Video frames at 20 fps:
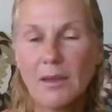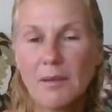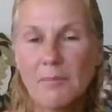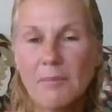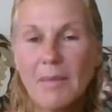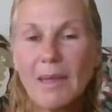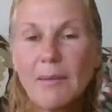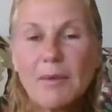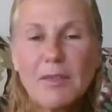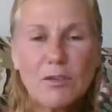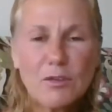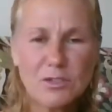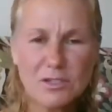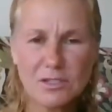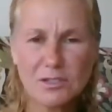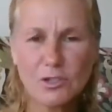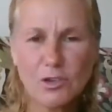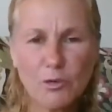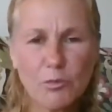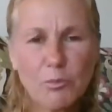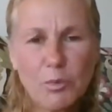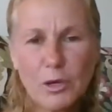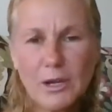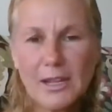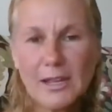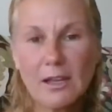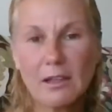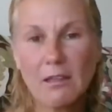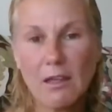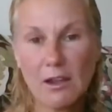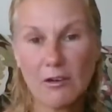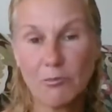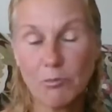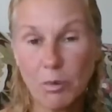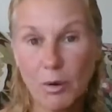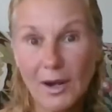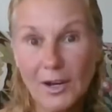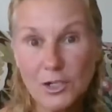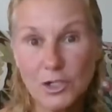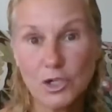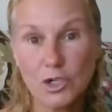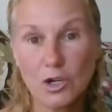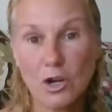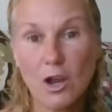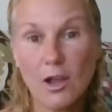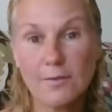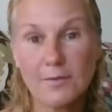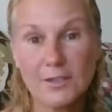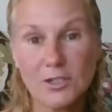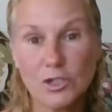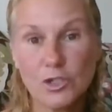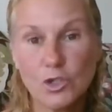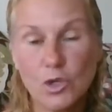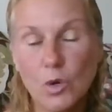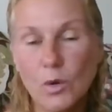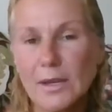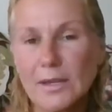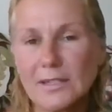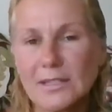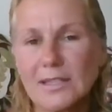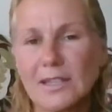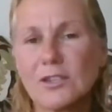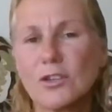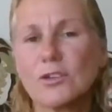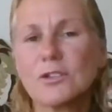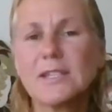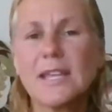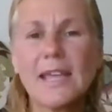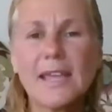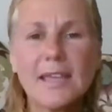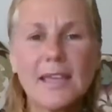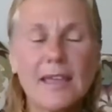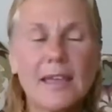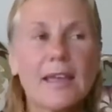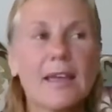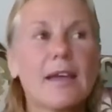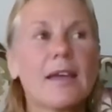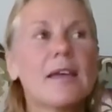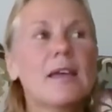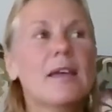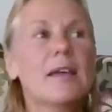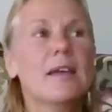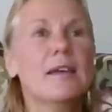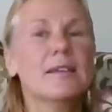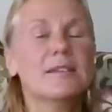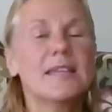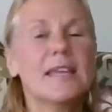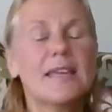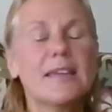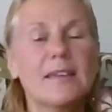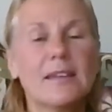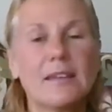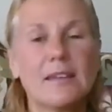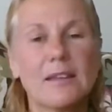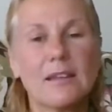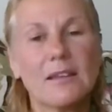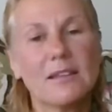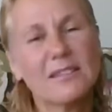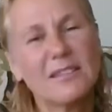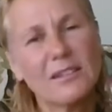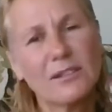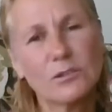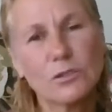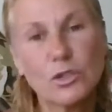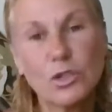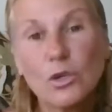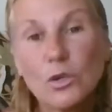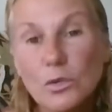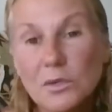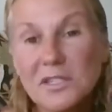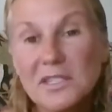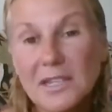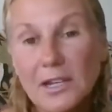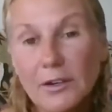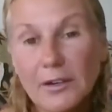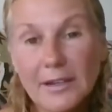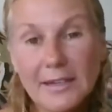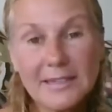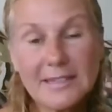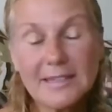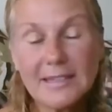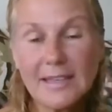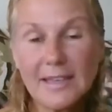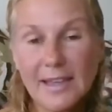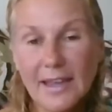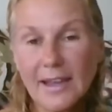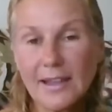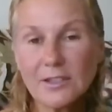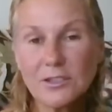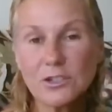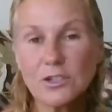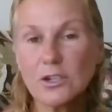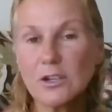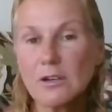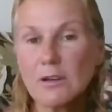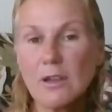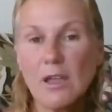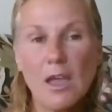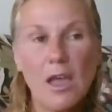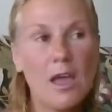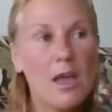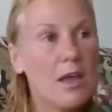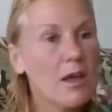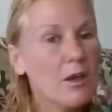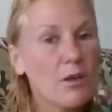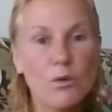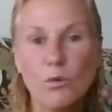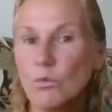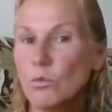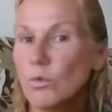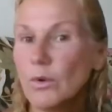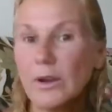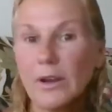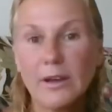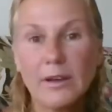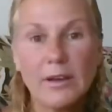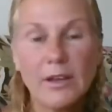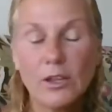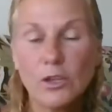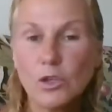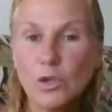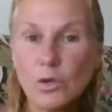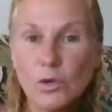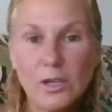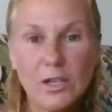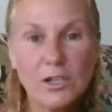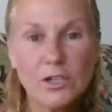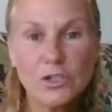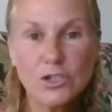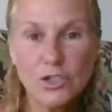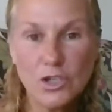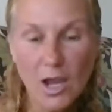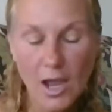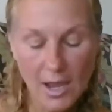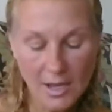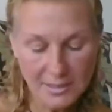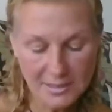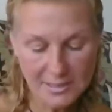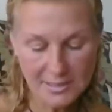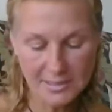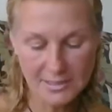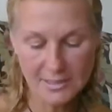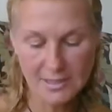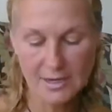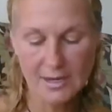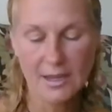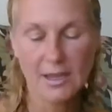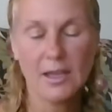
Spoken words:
maybe you're putting a lot of pressure on this choice and you're taking it a little too seriously, Cancer, when you can just